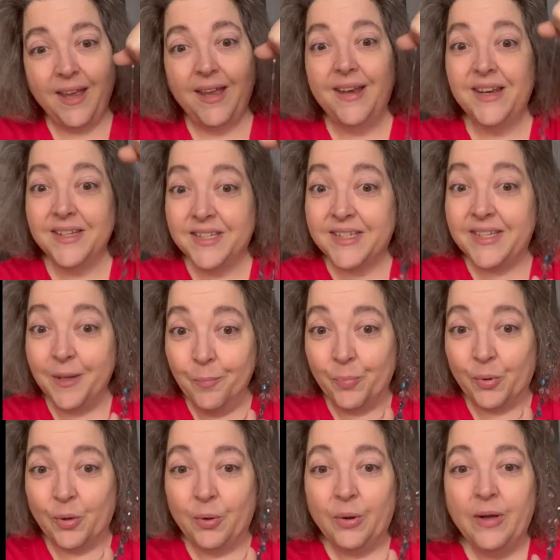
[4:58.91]
It is
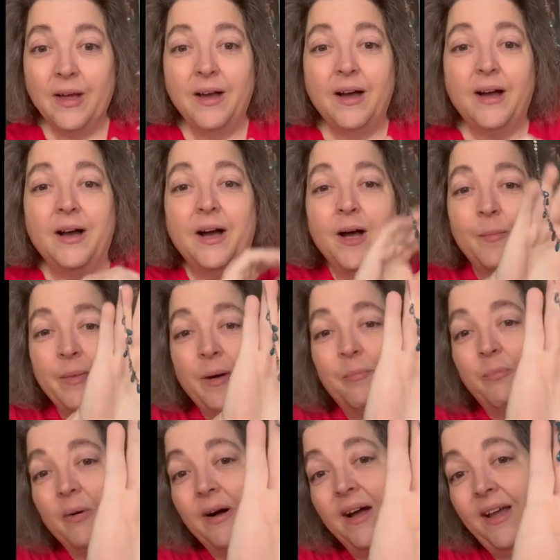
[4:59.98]
simple,
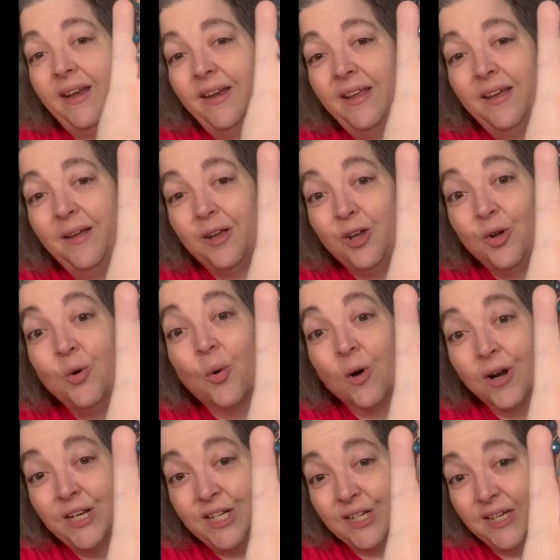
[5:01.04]
but
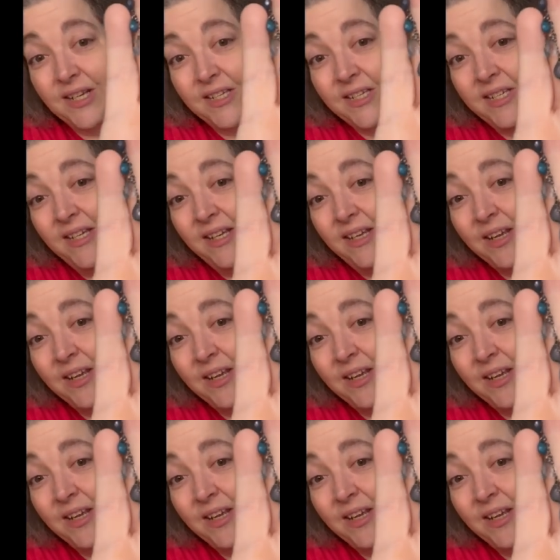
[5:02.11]
gorgeous.